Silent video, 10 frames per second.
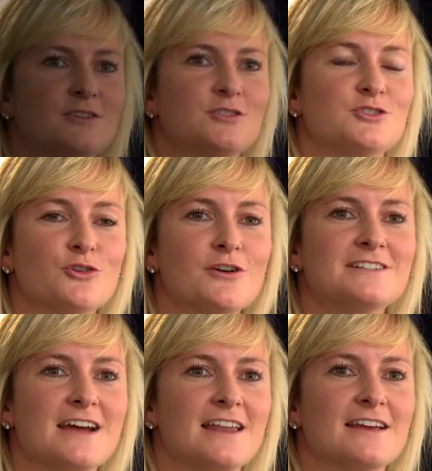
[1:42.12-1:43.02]

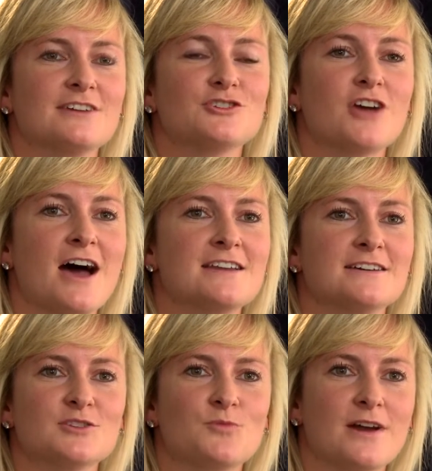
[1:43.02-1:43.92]
Storytelling in China
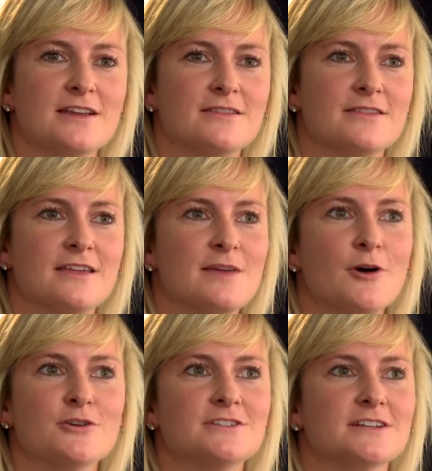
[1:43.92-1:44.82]
is one of the
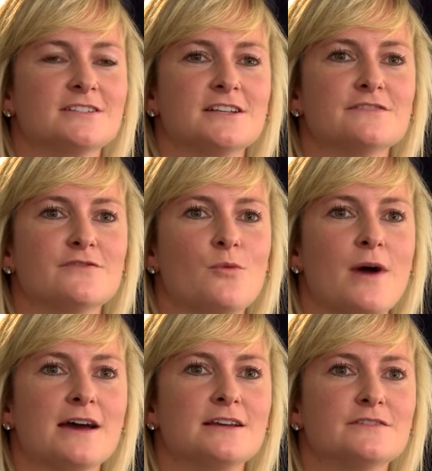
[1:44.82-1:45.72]
most successful
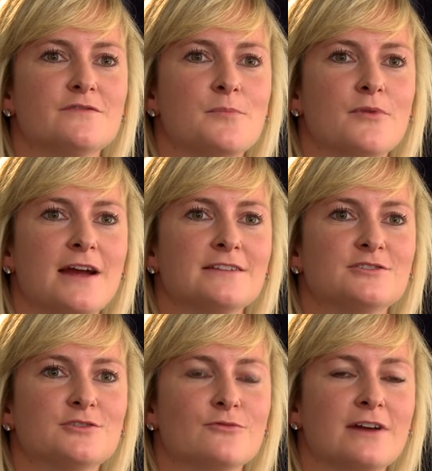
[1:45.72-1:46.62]
ways for brands
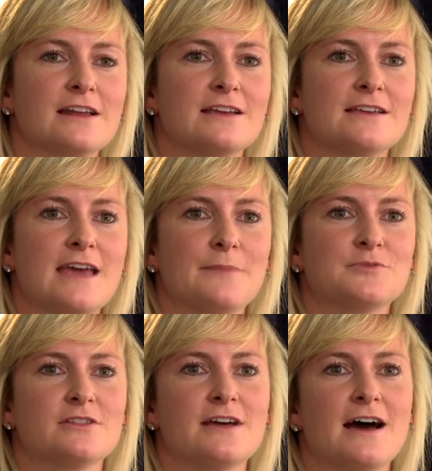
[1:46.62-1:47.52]
to really
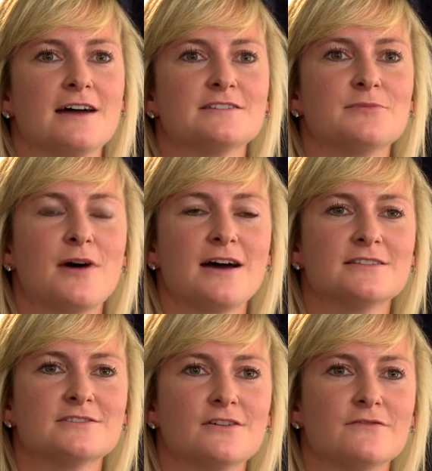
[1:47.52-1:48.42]
capture the hearts and
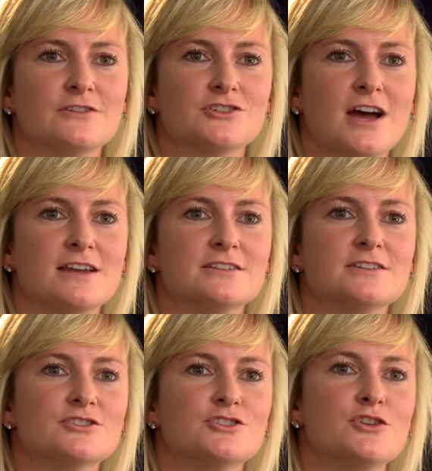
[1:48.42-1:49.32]
minds of the Chinese
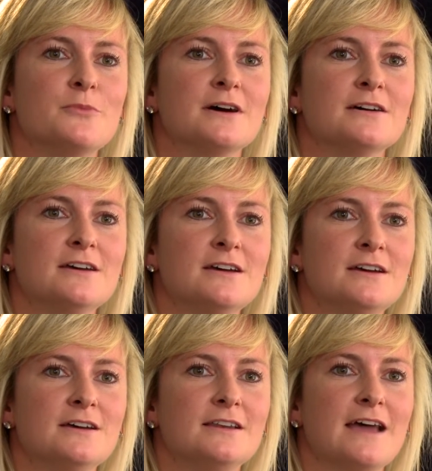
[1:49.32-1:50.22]
consumer.
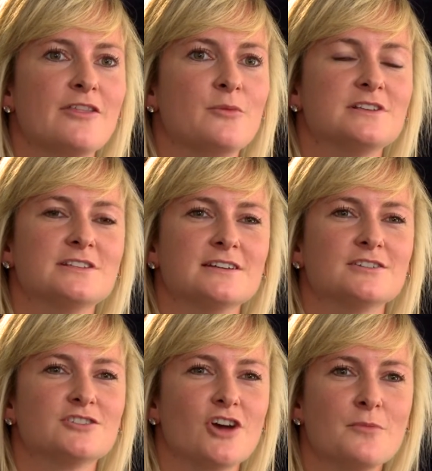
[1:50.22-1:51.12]
Now that we're seeing
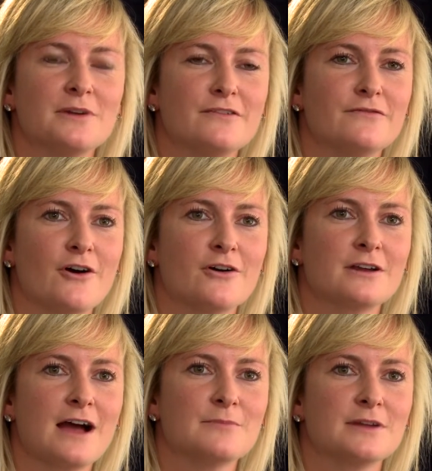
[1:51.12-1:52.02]
so many foreign
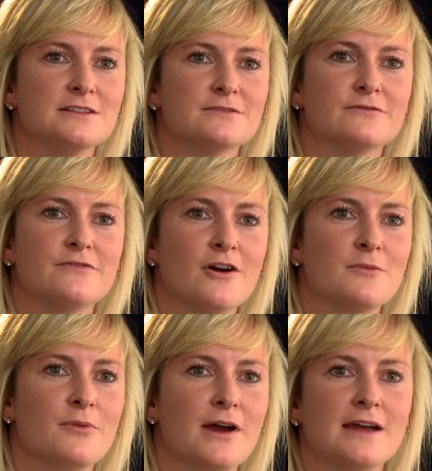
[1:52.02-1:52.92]
companies and
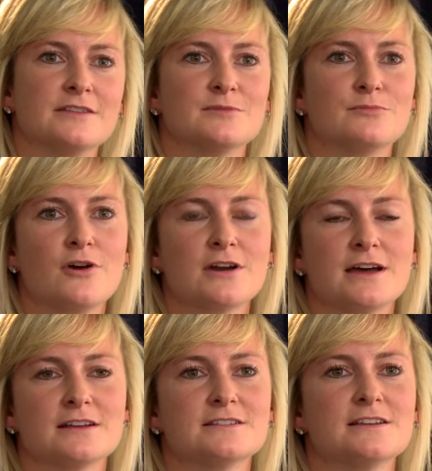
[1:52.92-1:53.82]
foreign brands and
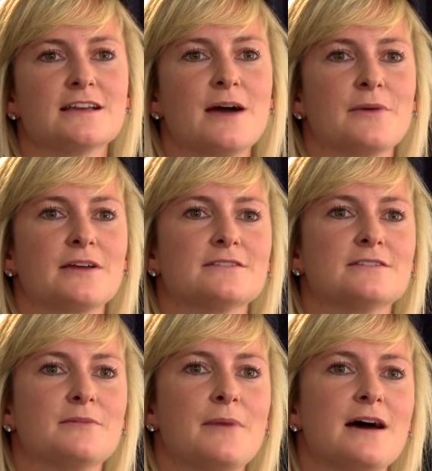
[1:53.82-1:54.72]
products coming into
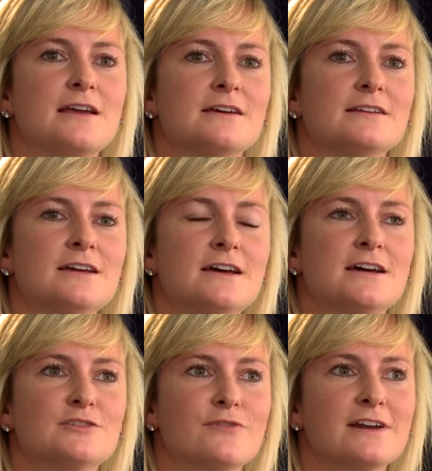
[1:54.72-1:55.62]
the market,
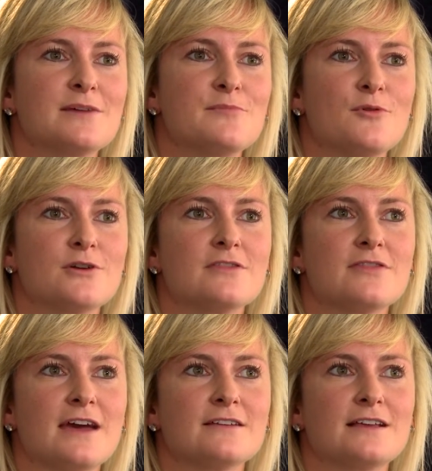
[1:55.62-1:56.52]
it's really important
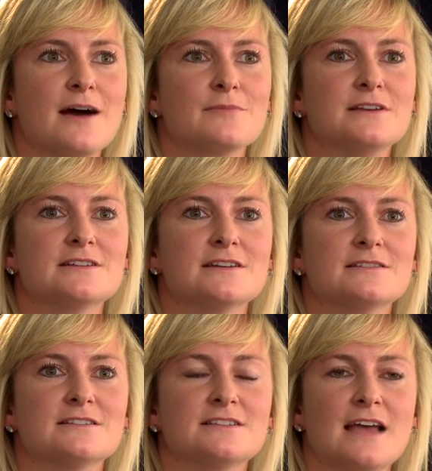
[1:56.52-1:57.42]
that companies
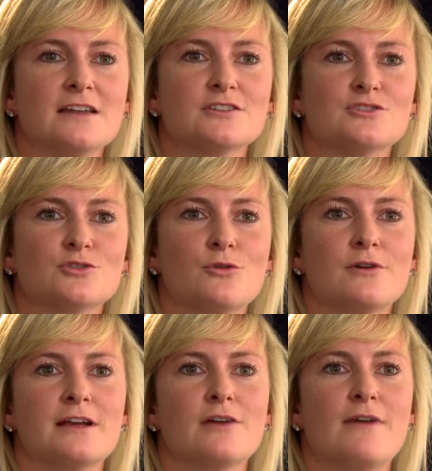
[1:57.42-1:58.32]
can sell a
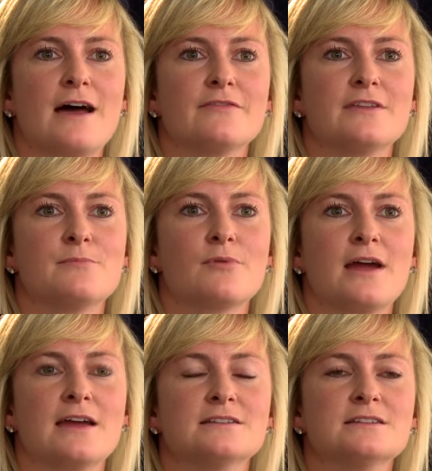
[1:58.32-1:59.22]
story around their
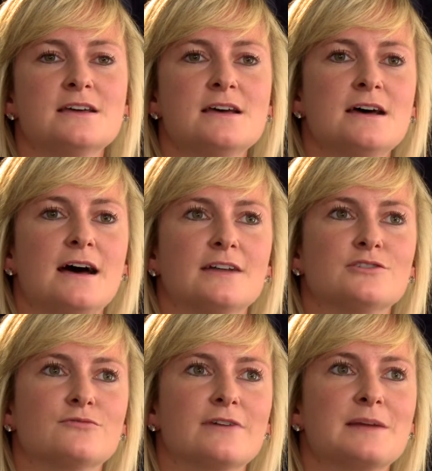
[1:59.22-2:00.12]
brand uh,
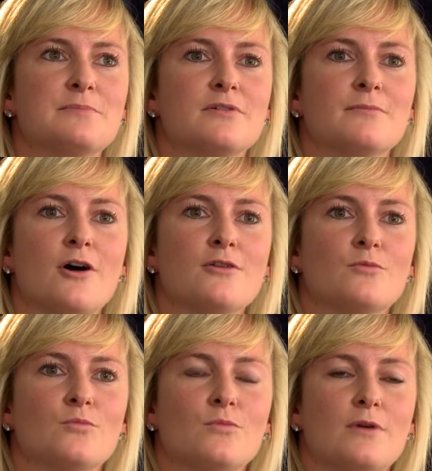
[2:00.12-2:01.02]
to really promote
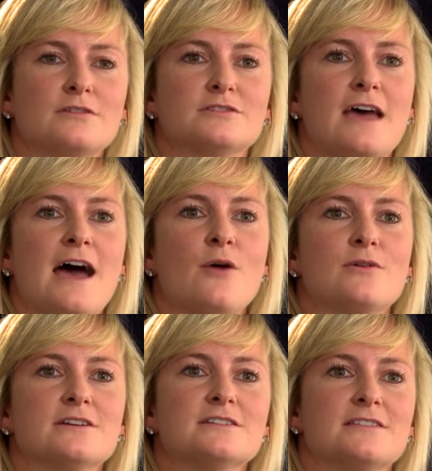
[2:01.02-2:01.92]
how
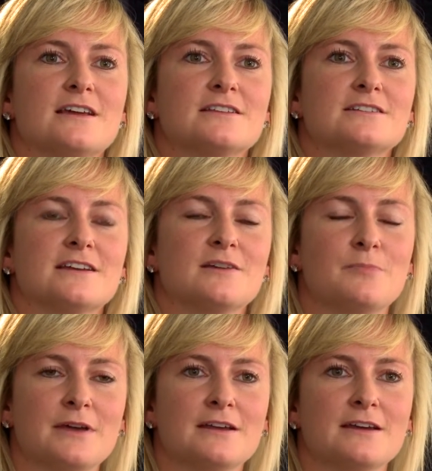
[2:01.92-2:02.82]
it is that it's going to better